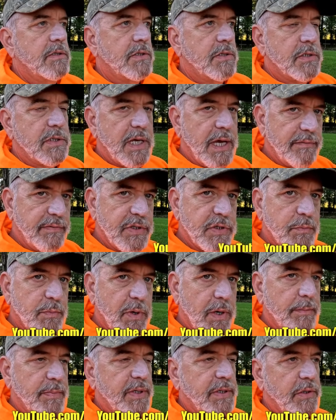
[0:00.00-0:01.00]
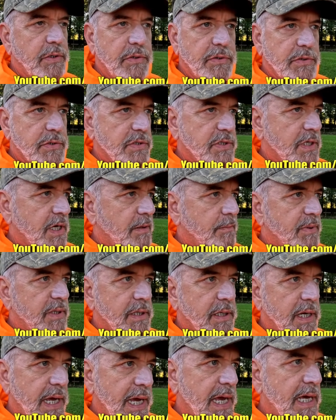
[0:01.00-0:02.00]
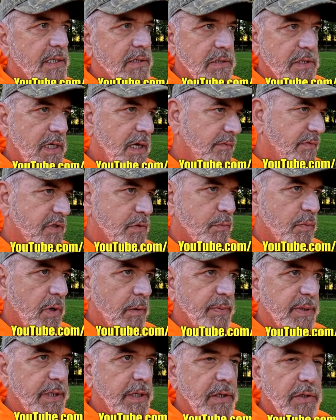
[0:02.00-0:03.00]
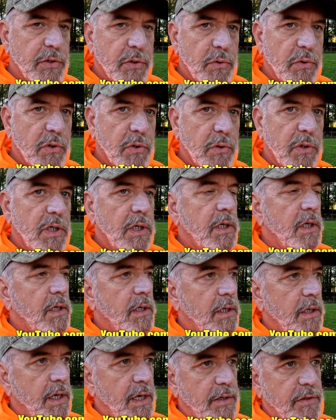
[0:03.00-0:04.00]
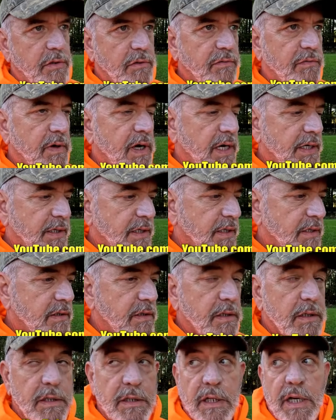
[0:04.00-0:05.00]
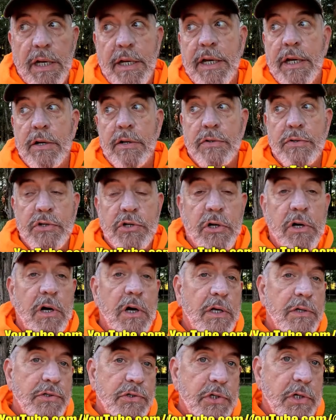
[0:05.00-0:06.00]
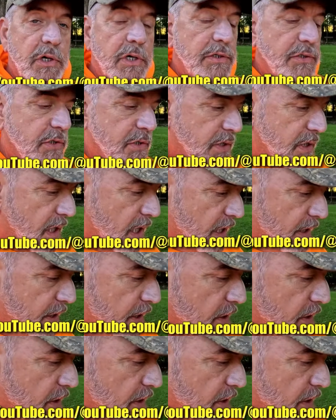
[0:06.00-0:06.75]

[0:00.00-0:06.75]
Savage Prepping. You can just type in at Savage Prepping in Google and you'll find it. I hear John, John just got